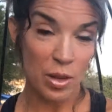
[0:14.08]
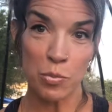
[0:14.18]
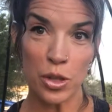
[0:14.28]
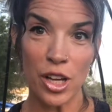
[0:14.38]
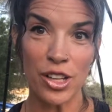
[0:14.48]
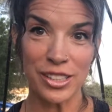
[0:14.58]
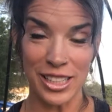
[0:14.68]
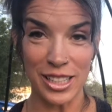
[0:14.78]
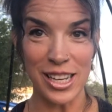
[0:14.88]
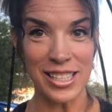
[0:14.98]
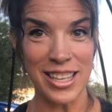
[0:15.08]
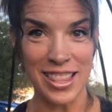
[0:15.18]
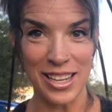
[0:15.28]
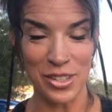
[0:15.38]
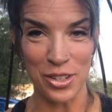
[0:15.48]
We're calling it lots of
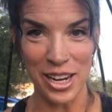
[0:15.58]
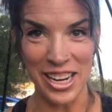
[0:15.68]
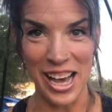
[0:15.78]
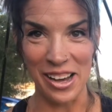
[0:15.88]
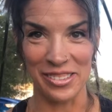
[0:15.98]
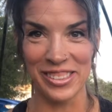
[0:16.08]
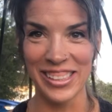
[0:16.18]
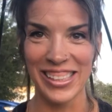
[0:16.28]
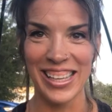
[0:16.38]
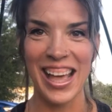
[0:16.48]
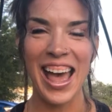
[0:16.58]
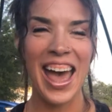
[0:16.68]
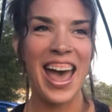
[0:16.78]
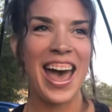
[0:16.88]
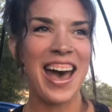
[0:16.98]
things right now.
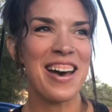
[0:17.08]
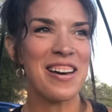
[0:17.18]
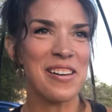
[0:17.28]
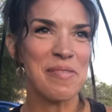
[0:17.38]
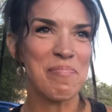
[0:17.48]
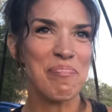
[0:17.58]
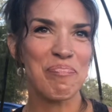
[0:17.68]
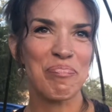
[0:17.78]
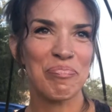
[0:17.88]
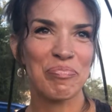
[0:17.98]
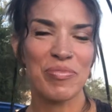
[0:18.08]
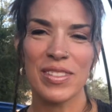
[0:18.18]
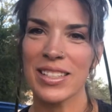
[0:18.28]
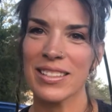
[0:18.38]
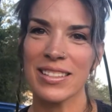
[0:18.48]
um,
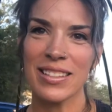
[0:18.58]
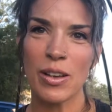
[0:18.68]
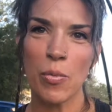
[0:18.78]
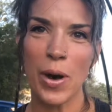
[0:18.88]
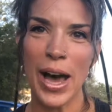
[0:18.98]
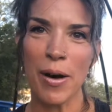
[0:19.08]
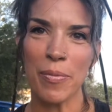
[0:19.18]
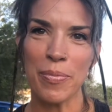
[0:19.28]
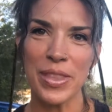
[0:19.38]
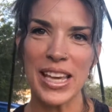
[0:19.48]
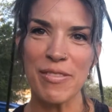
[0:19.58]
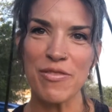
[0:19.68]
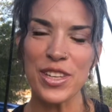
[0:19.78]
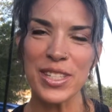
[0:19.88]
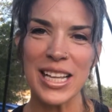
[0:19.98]
wow, it
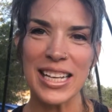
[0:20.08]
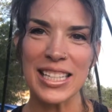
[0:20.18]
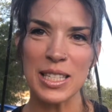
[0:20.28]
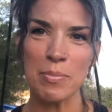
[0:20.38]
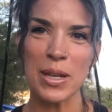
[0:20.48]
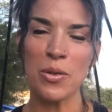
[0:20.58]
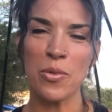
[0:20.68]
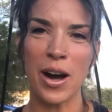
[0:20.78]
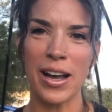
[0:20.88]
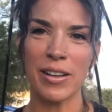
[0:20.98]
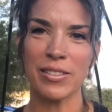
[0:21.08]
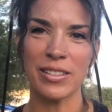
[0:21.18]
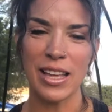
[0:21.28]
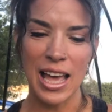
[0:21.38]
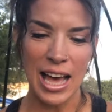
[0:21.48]
feels like it's been a while.
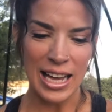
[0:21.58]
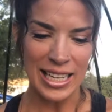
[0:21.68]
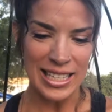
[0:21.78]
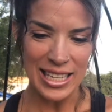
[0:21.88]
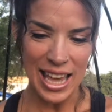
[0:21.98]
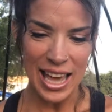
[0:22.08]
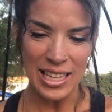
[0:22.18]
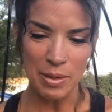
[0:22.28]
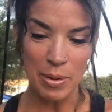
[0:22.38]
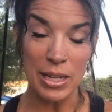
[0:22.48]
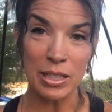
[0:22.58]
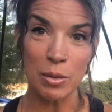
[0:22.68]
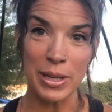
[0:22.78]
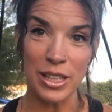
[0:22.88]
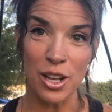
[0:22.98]
I guess it has been a little
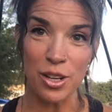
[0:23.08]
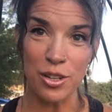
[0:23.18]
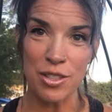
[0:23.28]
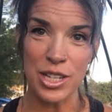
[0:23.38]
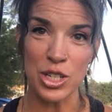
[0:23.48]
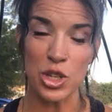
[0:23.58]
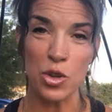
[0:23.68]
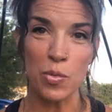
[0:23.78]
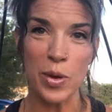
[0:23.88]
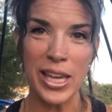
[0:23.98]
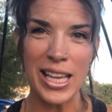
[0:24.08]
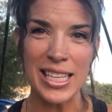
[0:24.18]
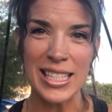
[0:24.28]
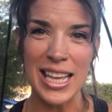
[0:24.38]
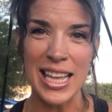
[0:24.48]
bit longer than 2
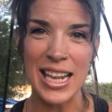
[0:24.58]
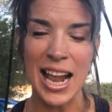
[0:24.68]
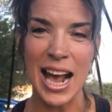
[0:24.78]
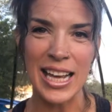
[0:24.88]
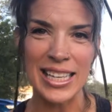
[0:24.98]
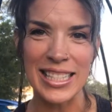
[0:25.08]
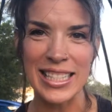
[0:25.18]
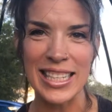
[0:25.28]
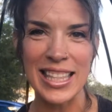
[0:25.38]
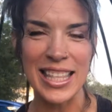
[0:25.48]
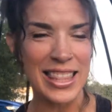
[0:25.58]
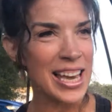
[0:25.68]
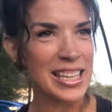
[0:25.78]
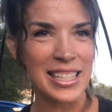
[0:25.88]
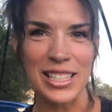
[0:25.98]
weeks, and I can see that
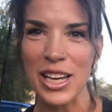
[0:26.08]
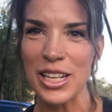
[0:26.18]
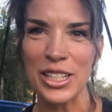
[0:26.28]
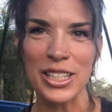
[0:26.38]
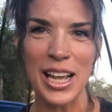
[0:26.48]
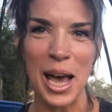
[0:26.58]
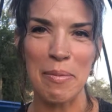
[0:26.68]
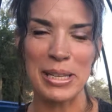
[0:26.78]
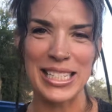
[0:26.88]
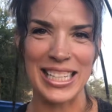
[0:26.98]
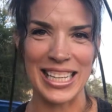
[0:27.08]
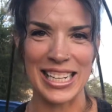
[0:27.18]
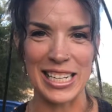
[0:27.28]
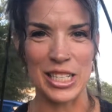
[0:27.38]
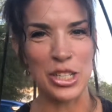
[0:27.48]
that is not a good habit to get
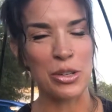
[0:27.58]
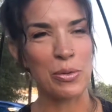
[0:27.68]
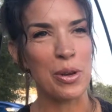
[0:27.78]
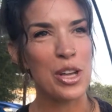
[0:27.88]
into.